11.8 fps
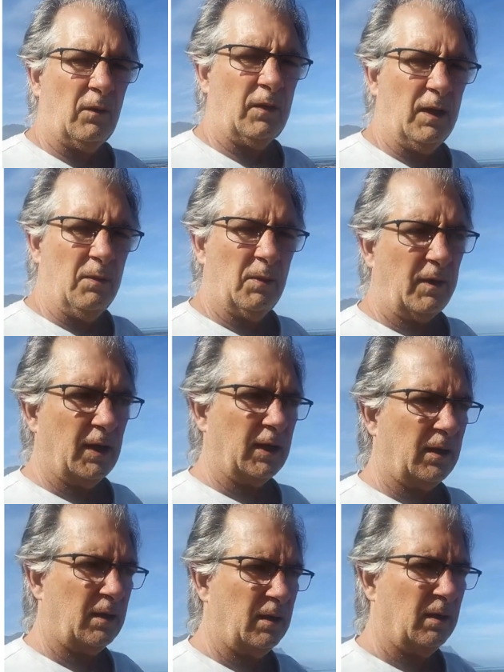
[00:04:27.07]
So he was like
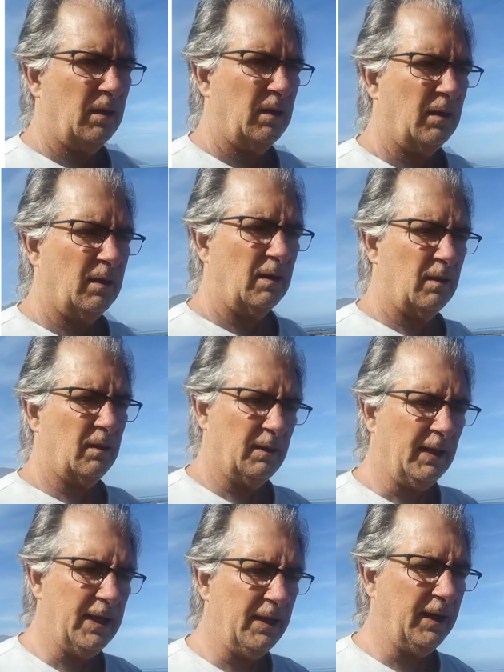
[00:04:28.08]

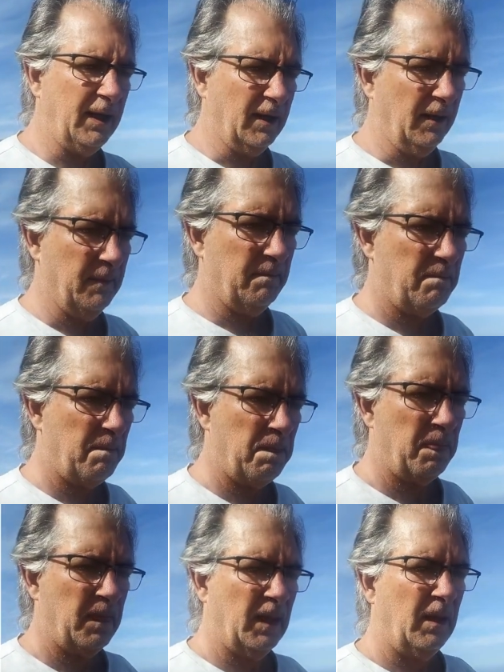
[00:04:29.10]
leading her.
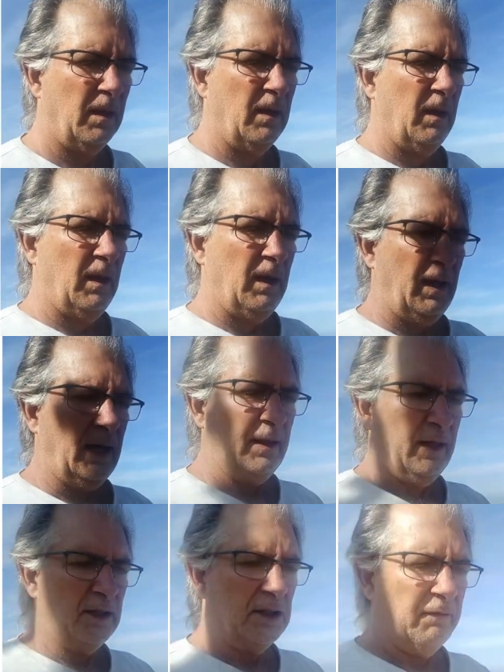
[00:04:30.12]
And
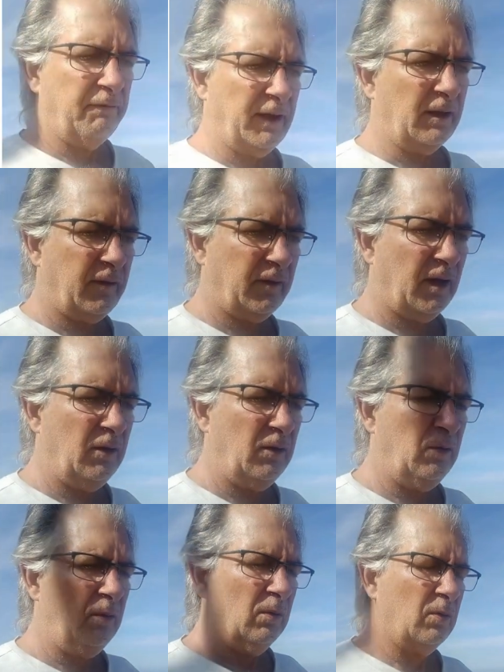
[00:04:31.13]
then she felt
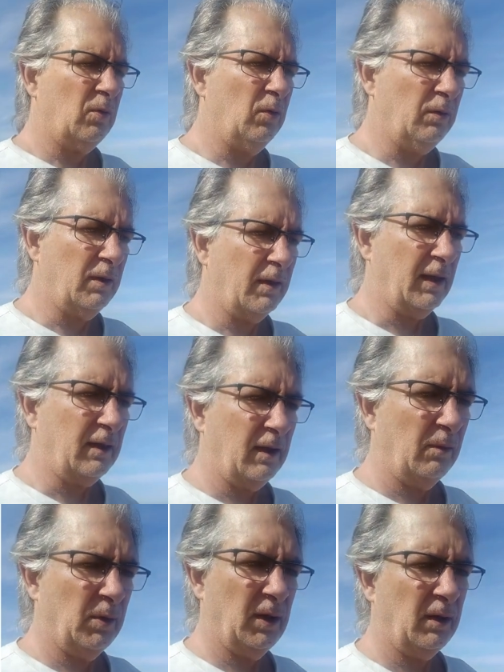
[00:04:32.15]
so good that
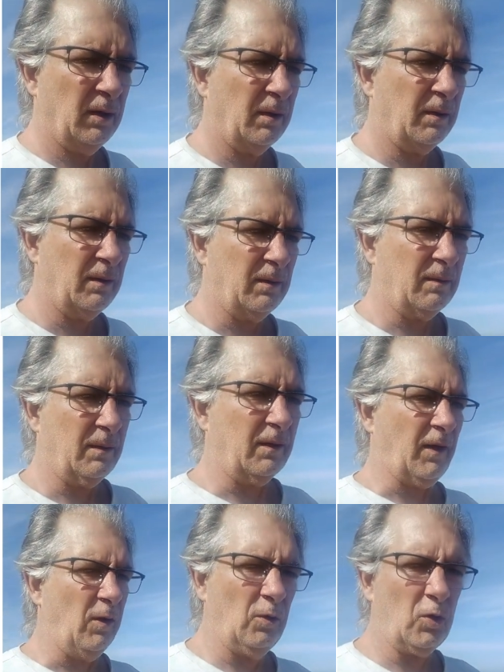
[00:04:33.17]
there were
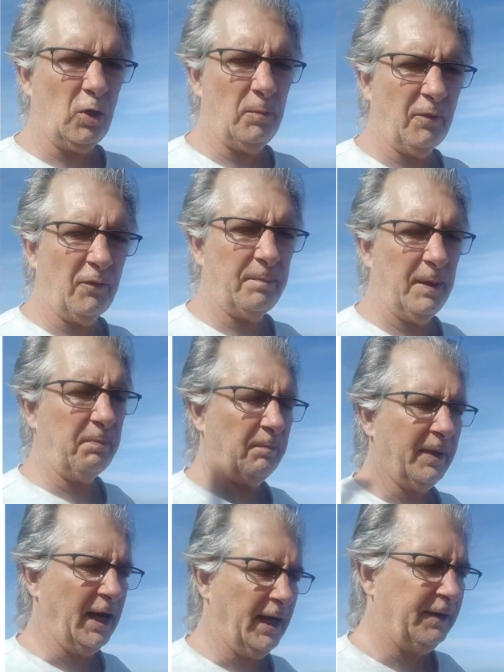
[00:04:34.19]
this whole group of people
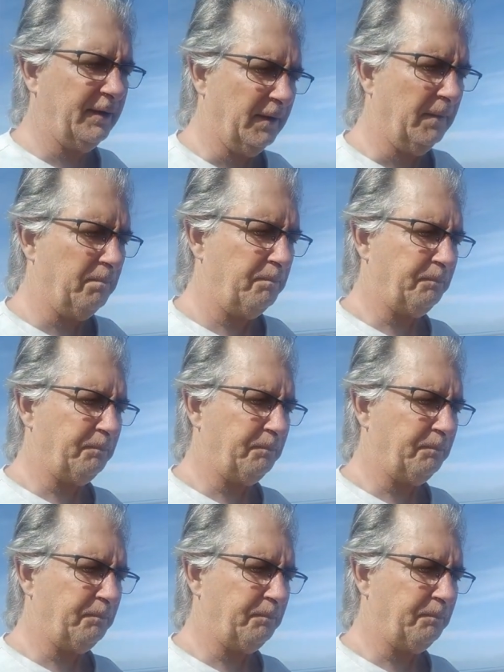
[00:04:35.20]
behind her.